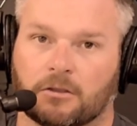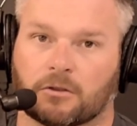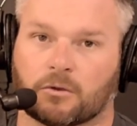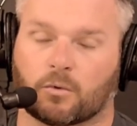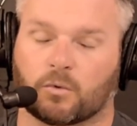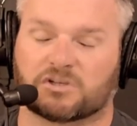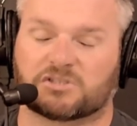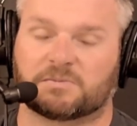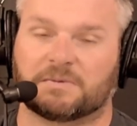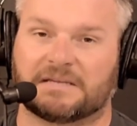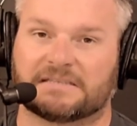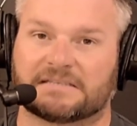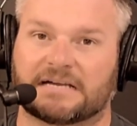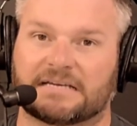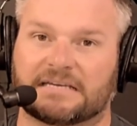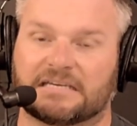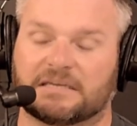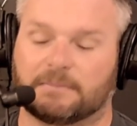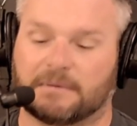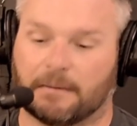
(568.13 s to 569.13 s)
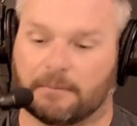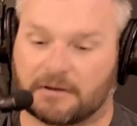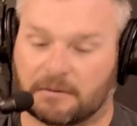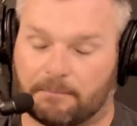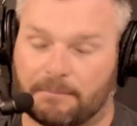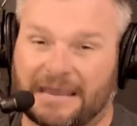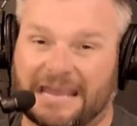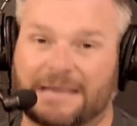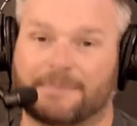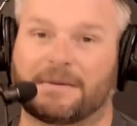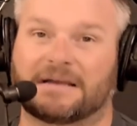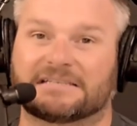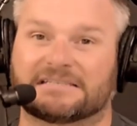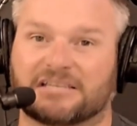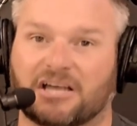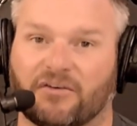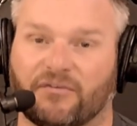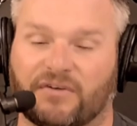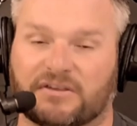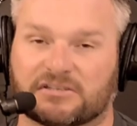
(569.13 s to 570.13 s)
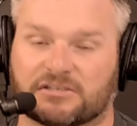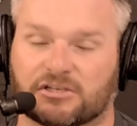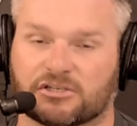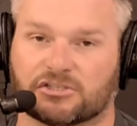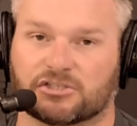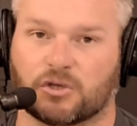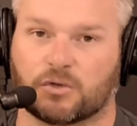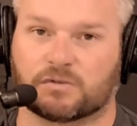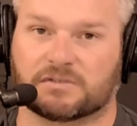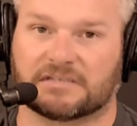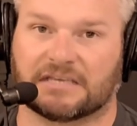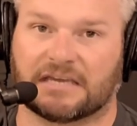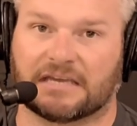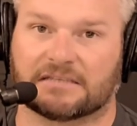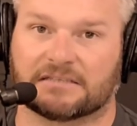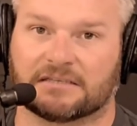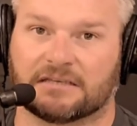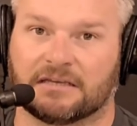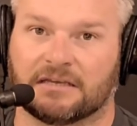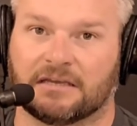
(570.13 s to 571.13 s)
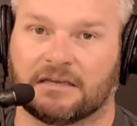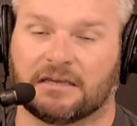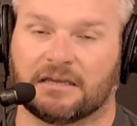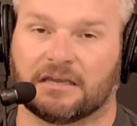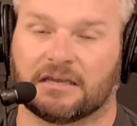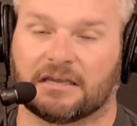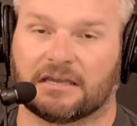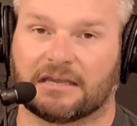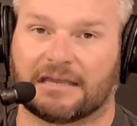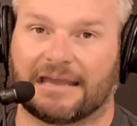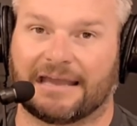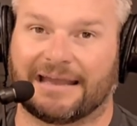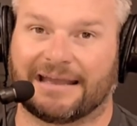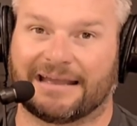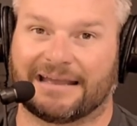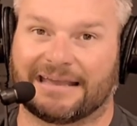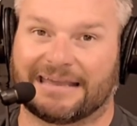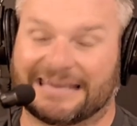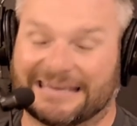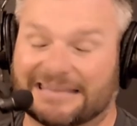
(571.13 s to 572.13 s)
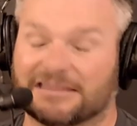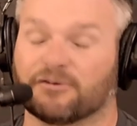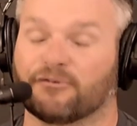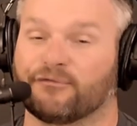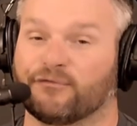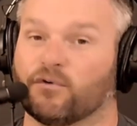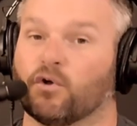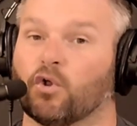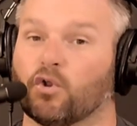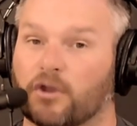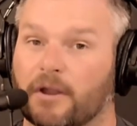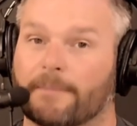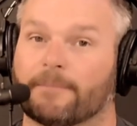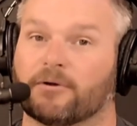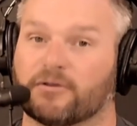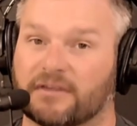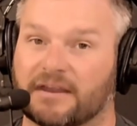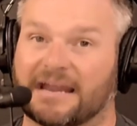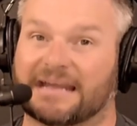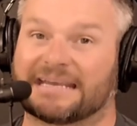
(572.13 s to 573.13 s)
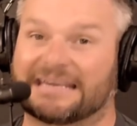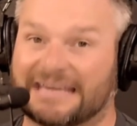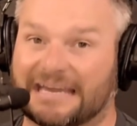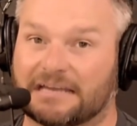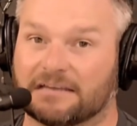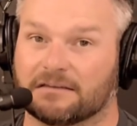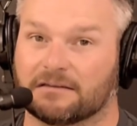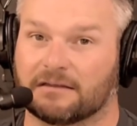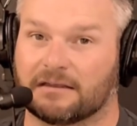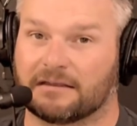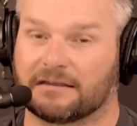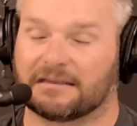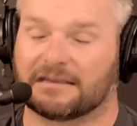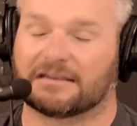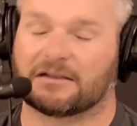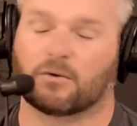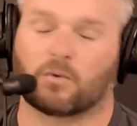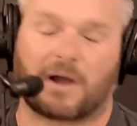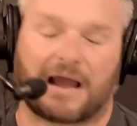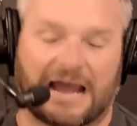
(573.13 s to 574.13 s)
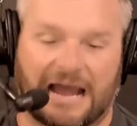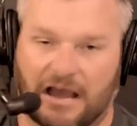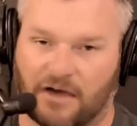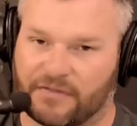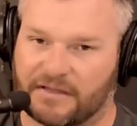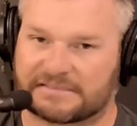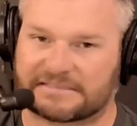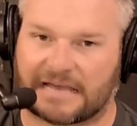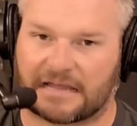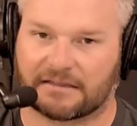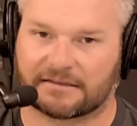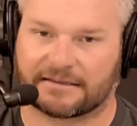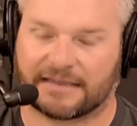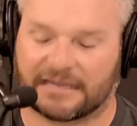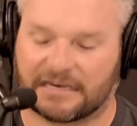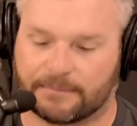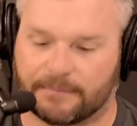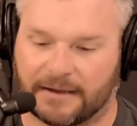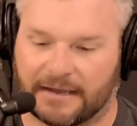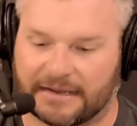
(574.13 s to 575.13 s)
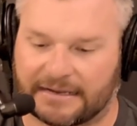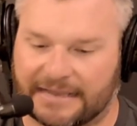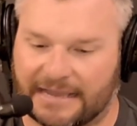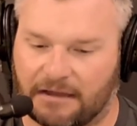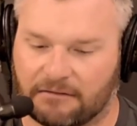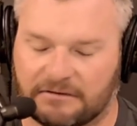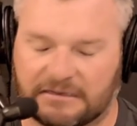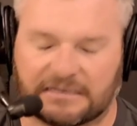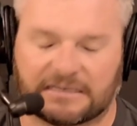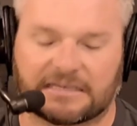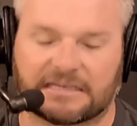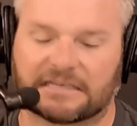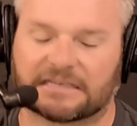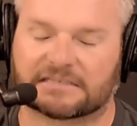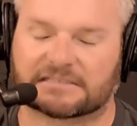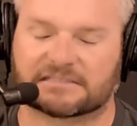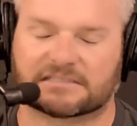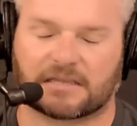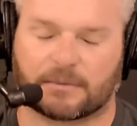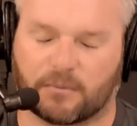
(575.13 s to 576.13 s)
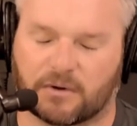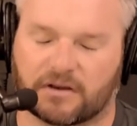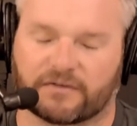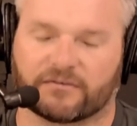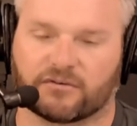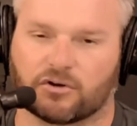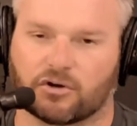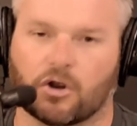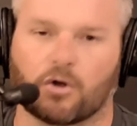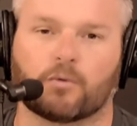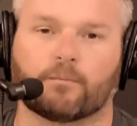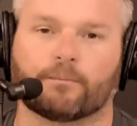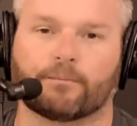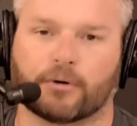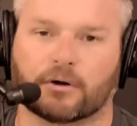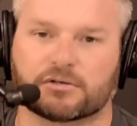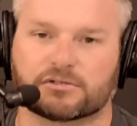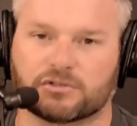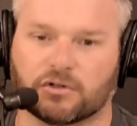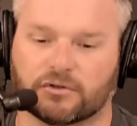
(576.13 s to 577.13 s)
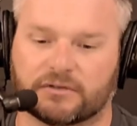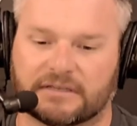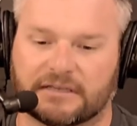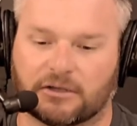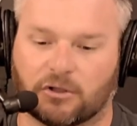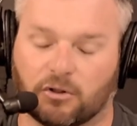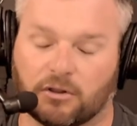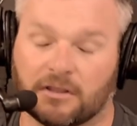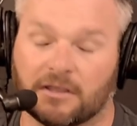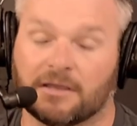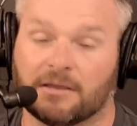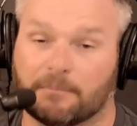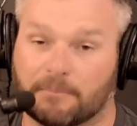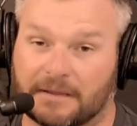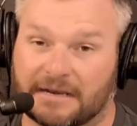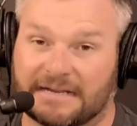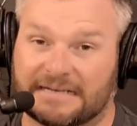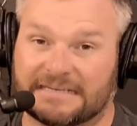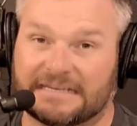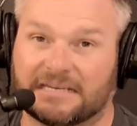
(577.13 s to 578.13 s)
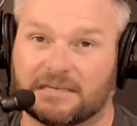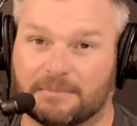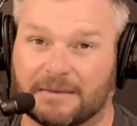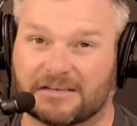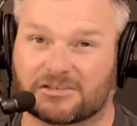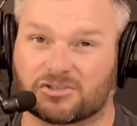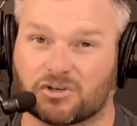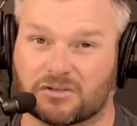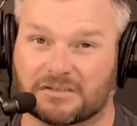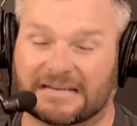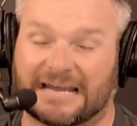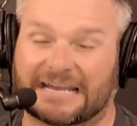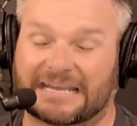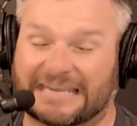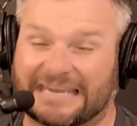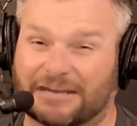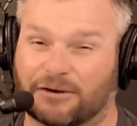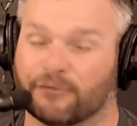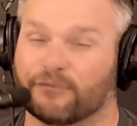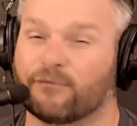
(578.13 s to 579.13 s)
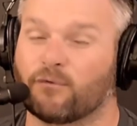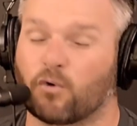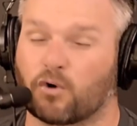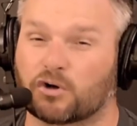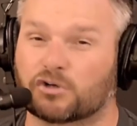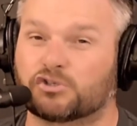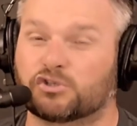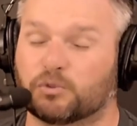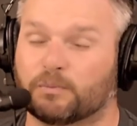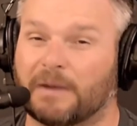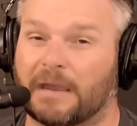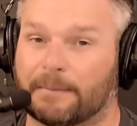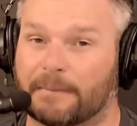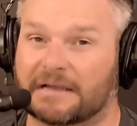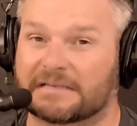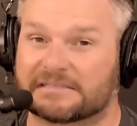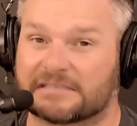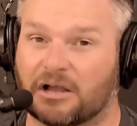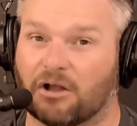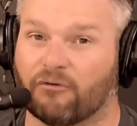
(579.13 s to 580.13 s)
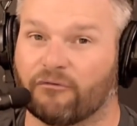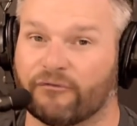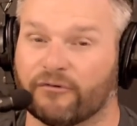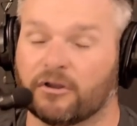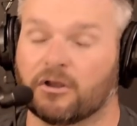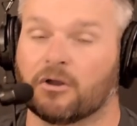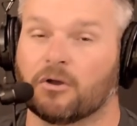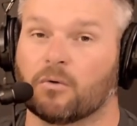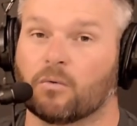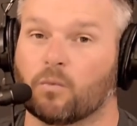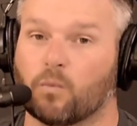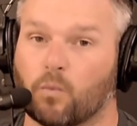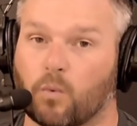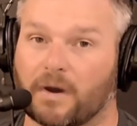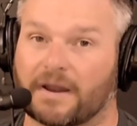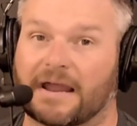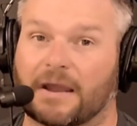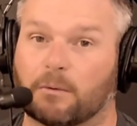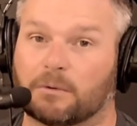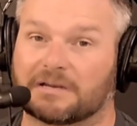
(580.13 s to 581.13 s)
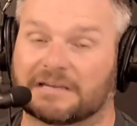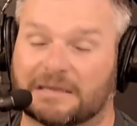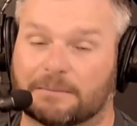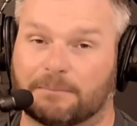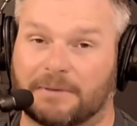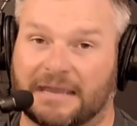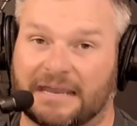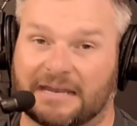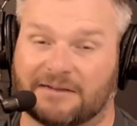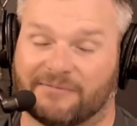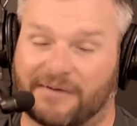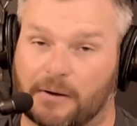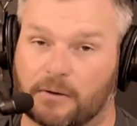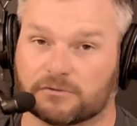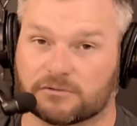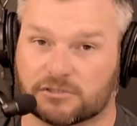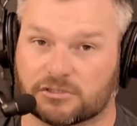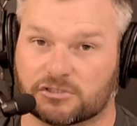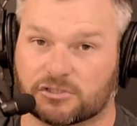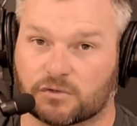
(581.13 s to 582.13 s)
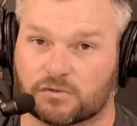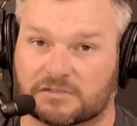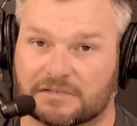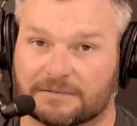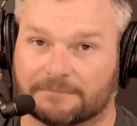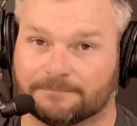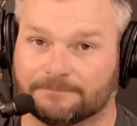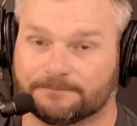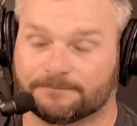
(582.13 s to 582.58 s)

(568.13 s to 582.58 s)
which means I need to be able to pay myself as an associate in the full number that I get. How that's allocated by accounting is somewhat of your own personal deal, but I need to make sure that I can afford to pay myself what I would get paid if I was an associate.